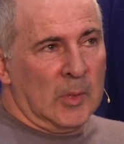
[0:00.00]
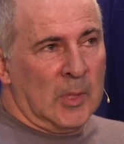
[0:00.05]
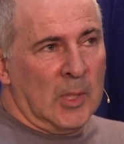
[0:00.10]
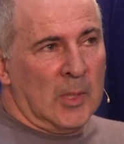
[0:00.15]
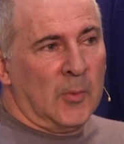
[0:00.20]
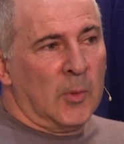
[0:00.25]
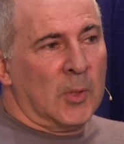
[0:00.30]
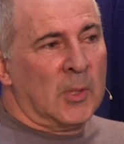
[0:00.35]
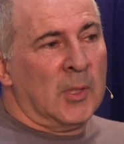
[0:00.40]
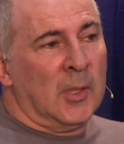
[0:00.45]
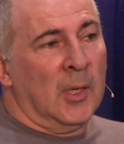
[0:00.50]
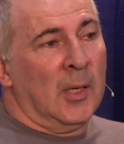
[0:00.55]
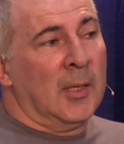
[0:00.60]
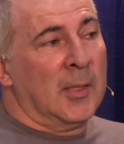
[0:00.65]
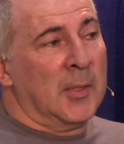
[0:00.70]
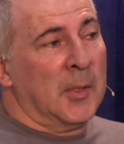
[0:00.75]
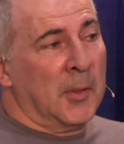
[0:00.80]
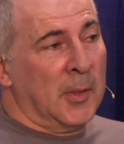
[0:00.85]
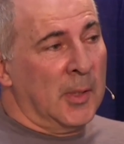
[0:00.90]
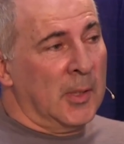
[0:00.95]
this was
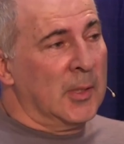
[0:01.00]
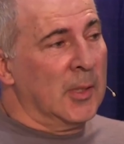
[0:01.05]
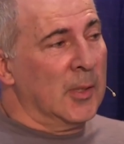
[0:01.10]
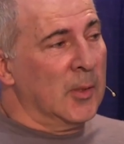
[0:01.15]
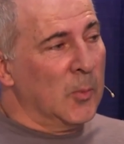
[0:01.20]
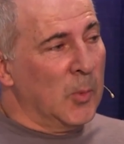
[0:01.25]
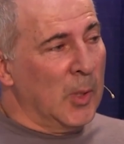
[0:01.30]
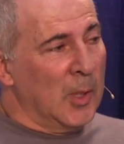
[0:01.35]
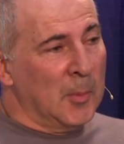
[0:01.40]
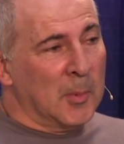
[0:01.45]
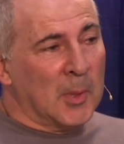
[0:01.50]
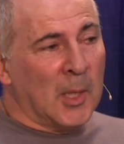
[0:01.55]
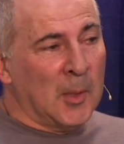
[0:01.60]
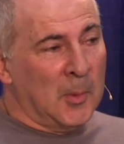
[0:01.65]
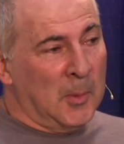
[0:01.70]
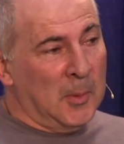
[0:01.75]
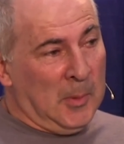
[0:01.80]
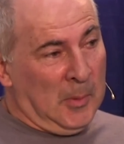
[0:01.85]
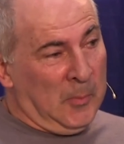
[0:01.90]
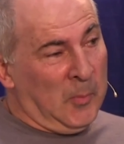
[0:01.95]
really the reason why I'm
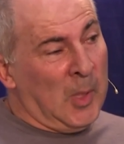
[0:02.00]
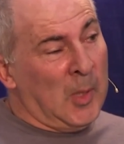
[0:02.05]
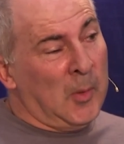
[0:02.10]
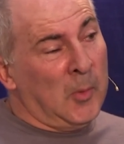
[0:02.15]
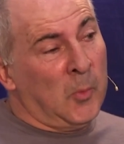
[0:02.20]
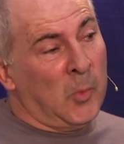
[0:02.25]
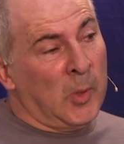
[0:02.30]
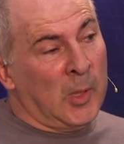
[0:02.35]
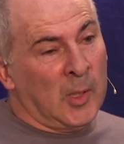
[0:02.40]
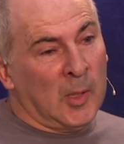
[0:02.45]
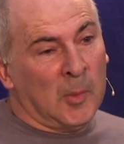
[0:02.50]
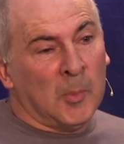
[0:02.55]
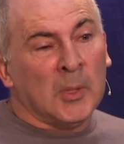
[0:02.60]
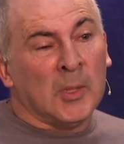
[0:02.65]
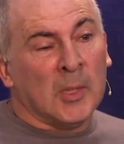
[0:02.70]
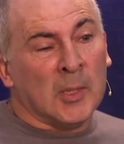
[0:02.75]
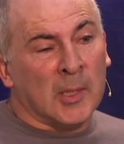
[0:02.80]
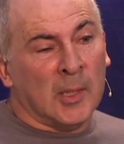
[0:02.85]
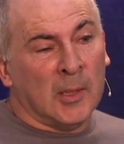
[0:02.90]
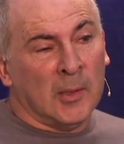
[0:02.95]
kind of, why I'm
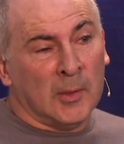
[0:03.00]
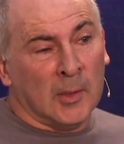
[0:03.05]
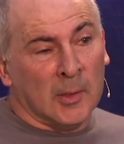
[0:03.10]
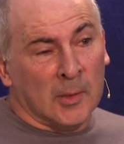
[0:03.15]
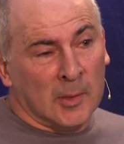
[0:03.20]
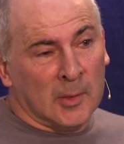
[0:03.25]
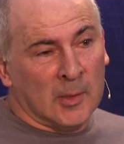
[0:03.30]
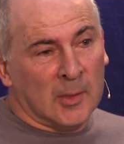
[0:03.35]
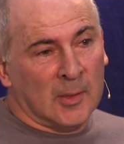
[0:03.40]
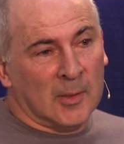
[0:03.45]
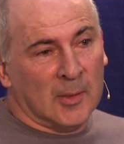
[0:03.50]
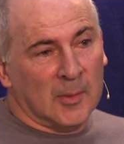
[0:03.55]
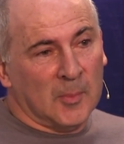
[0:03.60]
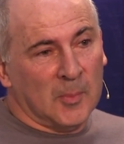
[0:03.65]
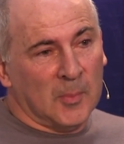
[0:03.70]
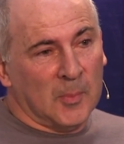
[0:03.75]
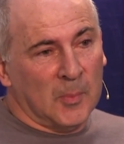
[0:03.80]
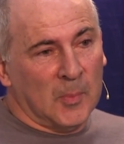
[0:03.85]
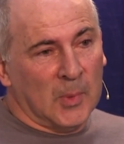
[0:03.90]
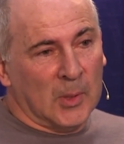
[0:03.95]
a scientist,
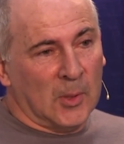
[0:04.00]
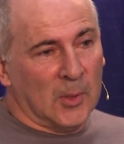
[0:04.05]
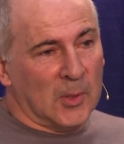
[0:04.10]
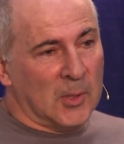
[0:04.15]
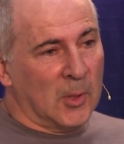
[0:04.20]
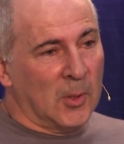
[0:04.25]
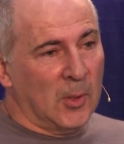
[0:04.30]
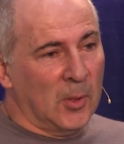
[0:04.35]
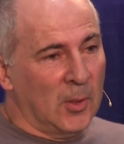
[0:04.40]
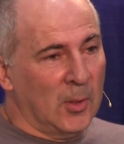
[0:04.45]
because the